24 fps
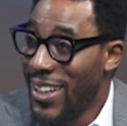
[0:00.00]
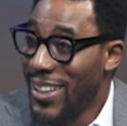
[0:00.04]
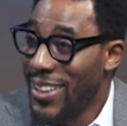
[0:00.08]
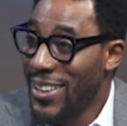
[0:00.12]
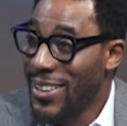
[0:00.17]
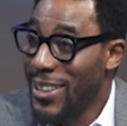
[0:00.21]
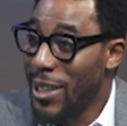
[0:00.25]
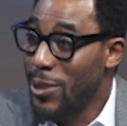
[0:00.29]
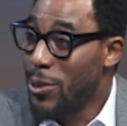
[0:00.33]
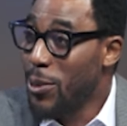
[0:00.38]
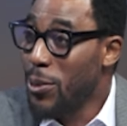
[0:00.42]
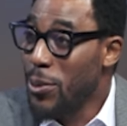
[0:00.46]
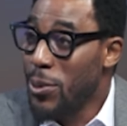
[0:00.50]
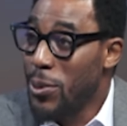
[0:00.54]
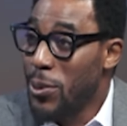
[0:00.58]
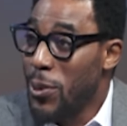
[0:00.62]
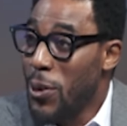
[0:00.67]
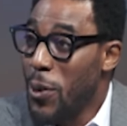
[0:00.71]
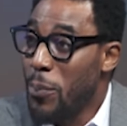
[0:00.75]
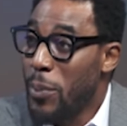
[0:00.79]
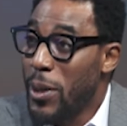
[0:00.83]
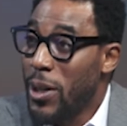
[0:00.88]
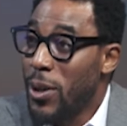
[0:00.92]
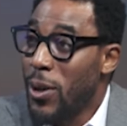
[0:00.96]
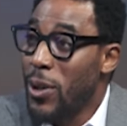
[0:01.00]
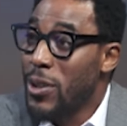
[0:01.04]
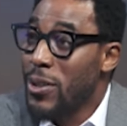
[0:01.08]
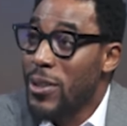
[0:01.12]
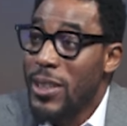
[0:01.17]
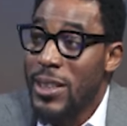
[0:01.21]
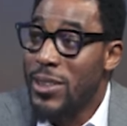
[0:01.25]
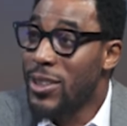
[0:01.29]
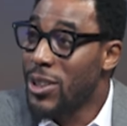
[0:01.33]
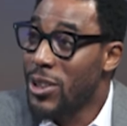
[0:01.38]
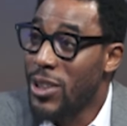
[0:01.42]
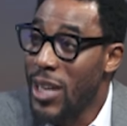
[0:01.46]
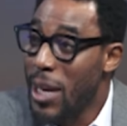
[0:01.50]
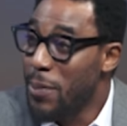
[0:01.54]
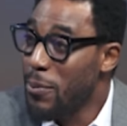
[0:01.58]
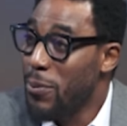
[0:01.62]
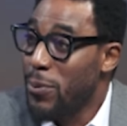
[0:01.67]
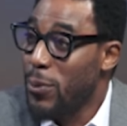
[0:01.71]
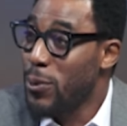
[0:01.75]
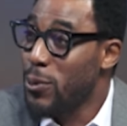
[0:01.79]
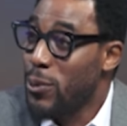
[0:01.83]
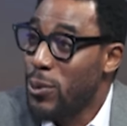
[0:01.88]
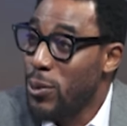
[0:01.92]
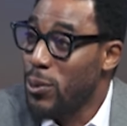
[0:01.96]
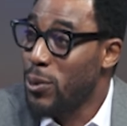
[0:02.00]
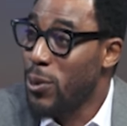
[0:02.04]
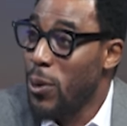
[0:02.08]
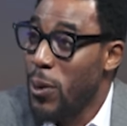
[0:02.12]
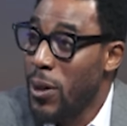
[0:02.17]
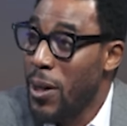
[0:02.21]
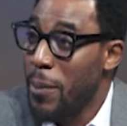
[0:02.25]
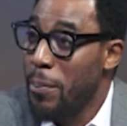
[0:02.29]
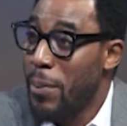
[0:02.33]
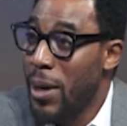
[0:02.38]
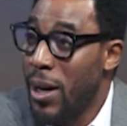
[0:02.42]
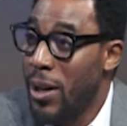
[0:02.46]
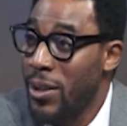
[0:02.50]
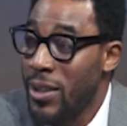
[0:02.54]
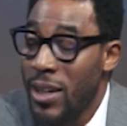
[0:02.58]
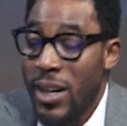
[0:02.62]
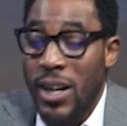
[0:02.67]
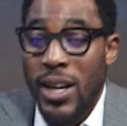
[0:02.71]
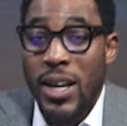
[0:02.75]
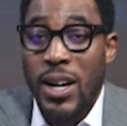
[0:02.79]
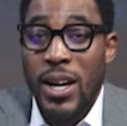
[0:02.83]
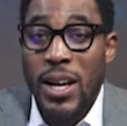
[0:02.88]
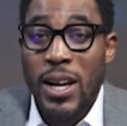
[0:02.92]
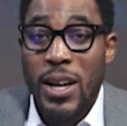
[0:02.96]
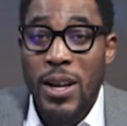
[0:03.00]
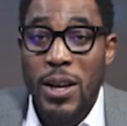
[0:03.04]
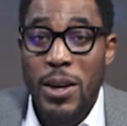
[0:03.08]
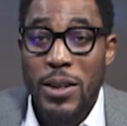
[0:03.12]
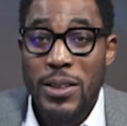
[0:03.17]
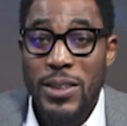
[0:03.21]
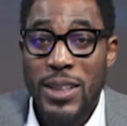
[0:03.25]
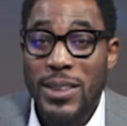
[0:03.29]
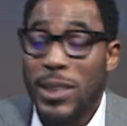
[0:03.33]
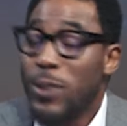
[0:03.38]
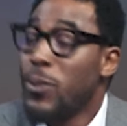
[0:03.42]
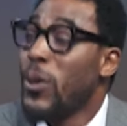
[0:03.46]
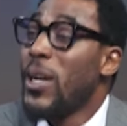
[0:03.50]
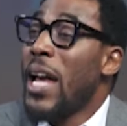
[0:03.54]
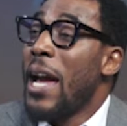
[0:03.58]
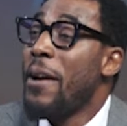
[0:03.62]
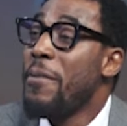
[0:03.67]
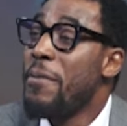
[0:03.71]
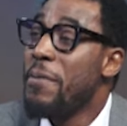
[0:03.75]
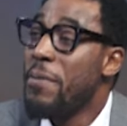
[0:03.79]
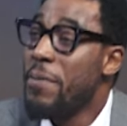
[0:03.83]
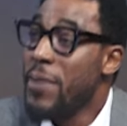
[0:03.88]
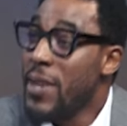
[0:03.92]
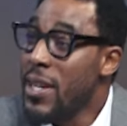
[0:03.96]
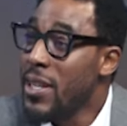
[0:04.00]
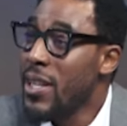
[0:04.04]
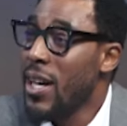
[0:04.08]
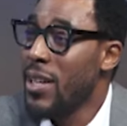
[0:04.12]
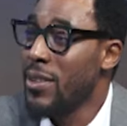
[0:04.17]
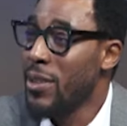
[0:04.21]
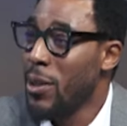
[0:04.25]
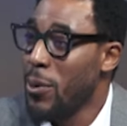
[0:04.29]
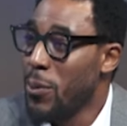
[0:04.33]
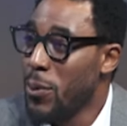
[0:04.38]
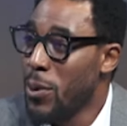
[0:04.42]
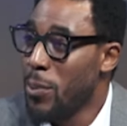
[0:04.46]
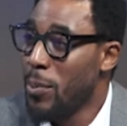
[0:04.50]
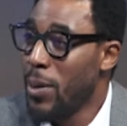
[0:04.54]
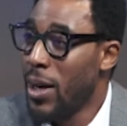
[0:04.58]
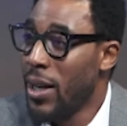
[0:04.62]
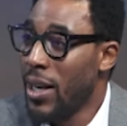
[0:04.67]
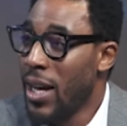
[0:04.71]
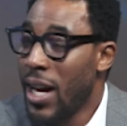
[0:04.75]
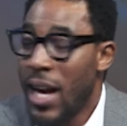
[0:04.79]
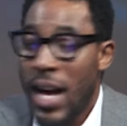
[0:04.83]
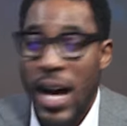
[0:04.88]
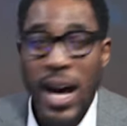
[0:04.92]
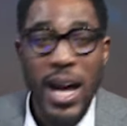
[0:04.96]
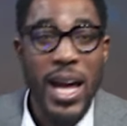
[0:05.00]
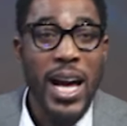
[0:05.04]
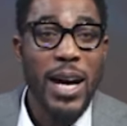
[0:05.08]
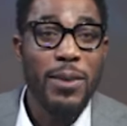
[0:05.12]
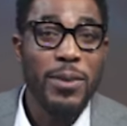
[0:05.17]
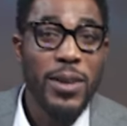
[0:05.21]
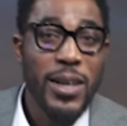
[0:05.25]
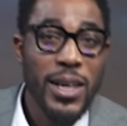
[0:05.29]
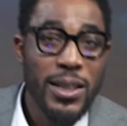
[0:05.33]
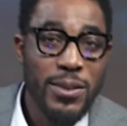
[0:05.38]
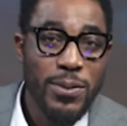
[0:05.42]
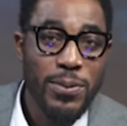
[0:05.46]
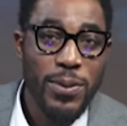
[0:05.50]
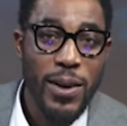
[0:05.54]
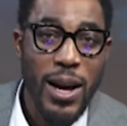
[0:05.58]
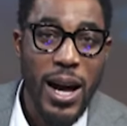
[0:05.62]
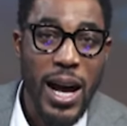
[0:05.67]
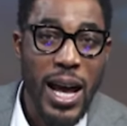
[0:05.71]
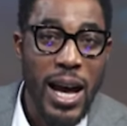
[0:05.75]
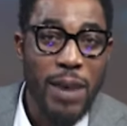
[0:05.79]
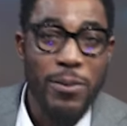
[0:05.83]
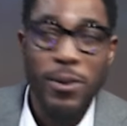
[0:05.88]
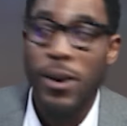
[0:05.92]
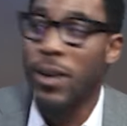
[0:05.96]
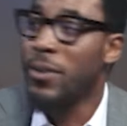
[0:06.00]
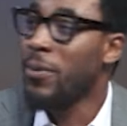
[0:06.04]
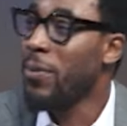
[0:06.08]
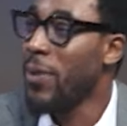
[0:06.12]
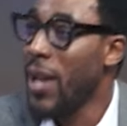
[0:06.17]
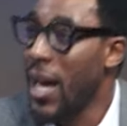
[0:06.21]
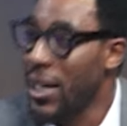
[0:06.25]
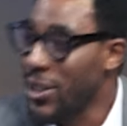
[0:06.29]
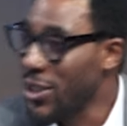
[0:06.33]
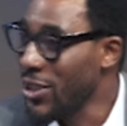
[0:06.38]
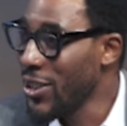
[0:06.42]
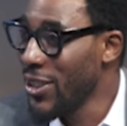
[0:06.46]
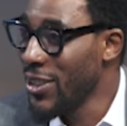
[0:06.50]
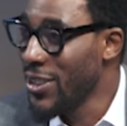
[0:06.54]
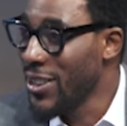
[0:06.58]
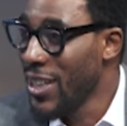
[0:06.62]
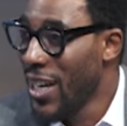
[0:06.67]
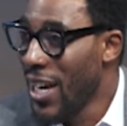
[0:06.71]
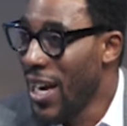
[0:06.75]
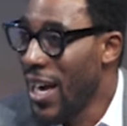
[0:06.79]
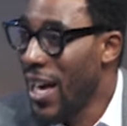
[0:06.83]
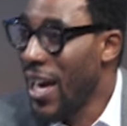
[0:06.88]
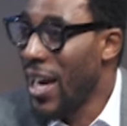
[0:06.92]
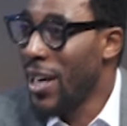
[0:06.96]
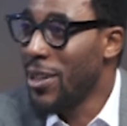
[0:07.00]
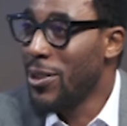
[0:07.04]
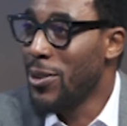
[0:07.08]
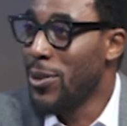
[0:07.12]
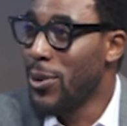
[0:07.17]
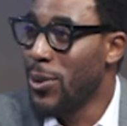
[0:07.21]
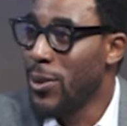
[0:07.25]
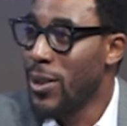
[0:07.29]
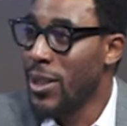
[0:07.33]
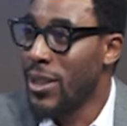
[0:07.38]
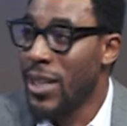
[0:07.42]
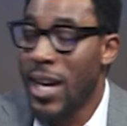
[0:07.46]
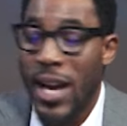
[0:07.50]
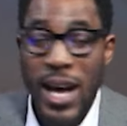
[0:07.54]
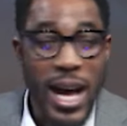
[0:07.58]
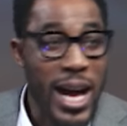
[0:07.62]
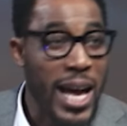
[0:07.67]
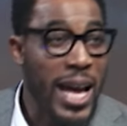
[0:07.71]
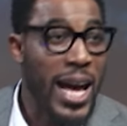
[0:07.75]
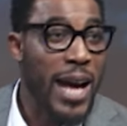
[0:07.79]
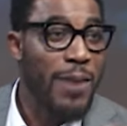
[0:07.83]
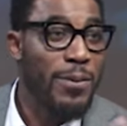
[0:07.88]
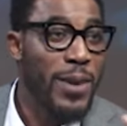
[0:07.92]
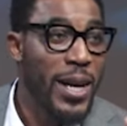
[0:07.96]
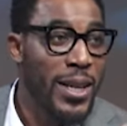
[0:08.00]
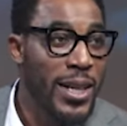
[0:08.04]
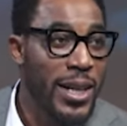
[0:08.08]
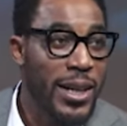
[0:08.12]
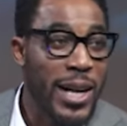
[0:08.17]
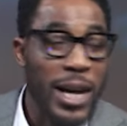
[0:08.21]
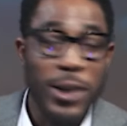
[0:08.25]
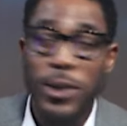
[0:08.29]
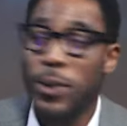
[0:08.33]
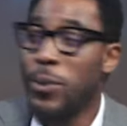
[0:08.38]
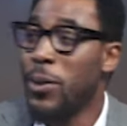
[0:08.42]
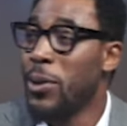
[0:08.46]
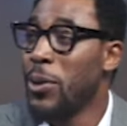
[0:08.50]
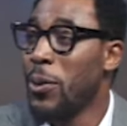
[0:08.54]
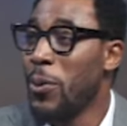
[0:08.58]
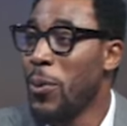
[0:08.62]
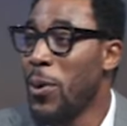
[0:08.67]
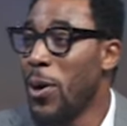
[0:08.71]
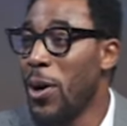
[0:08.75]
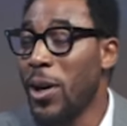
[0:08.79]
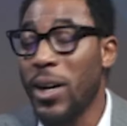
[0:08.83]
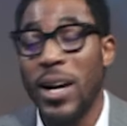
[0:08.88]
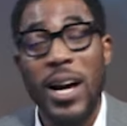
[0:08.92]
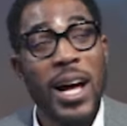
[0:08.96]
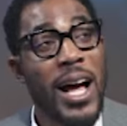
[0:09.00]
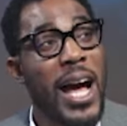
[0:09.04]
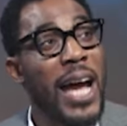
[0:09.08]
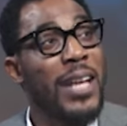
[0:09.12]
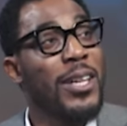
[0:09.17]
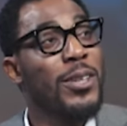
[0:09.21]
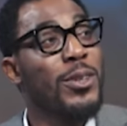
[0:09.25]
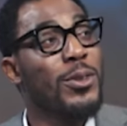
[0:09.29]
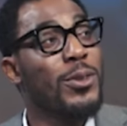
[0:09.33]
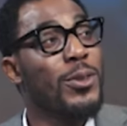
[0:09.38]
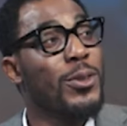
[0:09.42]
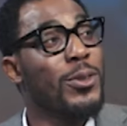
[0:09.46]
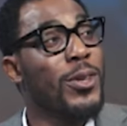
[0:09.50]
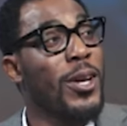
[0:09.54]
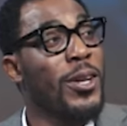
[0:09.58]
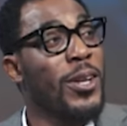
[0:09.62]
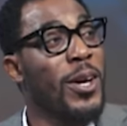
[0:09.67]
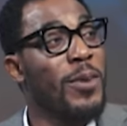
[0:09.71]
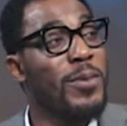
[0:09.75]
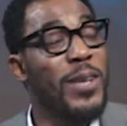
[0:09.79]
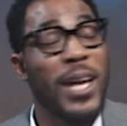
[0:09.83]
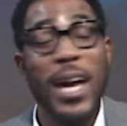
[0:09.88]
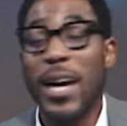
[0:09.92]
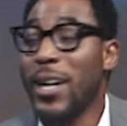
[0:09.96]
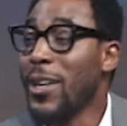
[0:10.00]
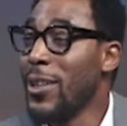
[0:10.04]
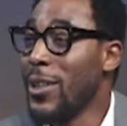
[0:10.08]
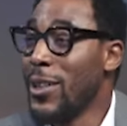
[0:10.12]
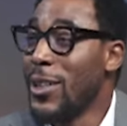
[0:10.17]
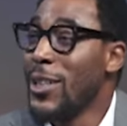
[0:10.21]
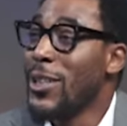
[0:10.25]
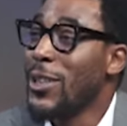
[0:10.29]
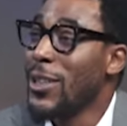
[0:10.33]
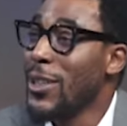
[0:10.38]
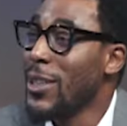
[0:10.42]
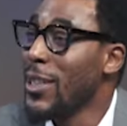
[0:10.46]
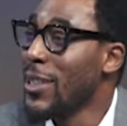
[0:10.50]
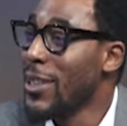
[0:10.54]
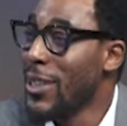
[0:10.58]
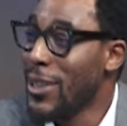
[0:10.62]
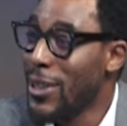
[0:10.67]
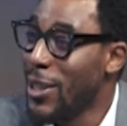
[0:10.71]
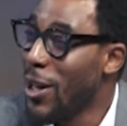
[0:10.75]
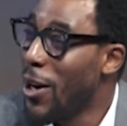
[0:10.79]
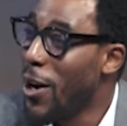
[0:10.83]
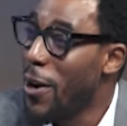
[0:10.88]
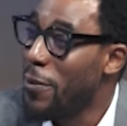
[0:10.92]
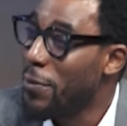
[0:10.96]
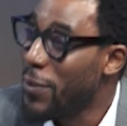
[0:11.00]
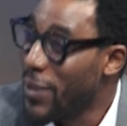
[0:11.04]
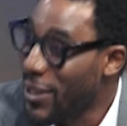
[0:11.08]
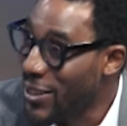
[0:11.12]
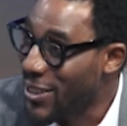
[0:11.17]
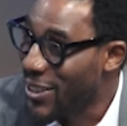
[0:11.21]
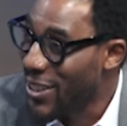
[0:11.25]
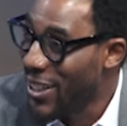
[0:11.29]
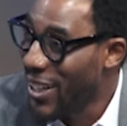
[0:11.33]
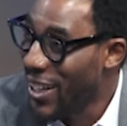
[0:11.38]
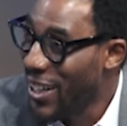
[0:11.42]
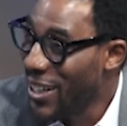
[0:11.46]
They don't know because it's shameful to talk about, this is what I feel as a woman. I have hot flashes. I do this. I have headache. I don't want to work. I need you to turn off the air conditioning in the office.